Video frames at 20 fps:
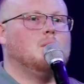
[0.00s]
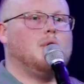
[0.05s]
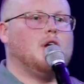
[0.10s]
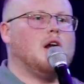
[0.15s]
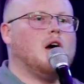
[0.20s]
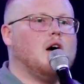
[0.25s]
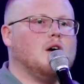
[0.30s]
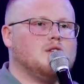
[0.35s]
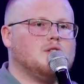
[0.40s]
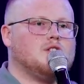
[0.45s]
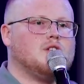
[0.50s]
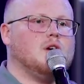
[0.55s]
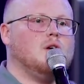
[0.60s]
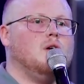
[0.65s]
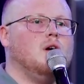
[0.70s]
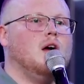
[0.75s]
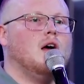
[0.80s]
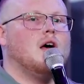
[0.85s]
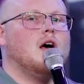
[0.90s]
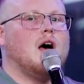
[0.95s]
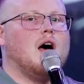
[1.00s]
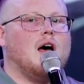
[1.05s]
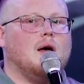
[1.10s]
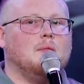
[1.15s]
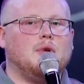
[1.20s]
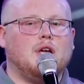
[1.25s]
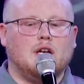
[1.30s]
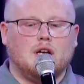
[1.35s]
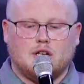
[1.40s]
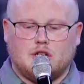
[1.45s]
but also
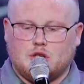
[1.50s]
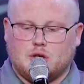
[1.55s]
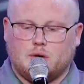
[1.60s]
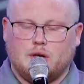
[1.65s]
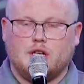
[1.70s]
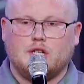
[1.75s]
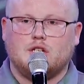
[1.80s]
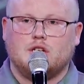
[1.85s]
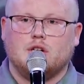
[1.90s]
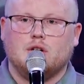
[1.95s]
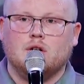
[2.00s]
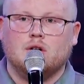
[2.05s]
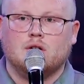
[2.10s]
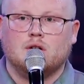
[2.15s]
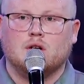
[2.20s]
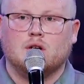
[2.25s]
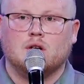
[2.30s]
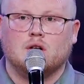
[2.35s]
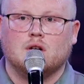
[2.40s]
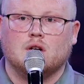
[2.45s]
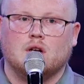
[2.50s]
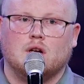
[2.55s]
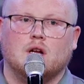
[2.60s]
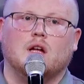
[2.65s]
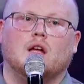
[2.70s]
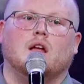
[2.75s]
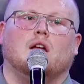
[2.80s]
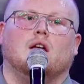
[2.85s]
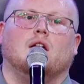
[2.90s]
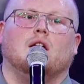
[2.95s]
I'm gonna treat you
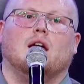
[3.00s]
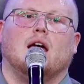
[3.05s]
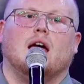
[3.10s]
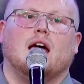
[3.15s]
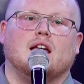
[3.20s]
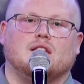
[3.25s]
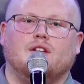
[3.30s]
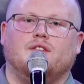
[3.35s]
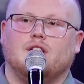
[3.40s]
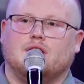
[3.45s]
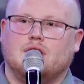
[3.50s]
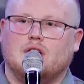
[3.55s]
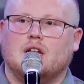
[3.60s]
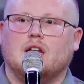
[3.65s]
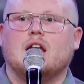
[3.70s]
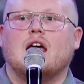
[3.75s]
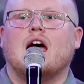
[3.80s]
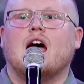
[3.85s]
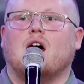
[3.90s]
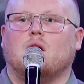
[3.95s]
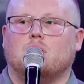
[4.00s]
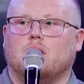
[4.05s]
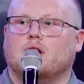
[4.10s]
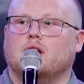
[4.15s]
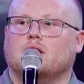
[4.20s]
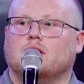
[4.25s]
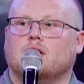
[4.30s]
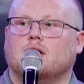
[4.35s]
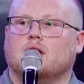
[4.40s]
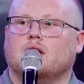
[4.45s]
as if it didn't happen.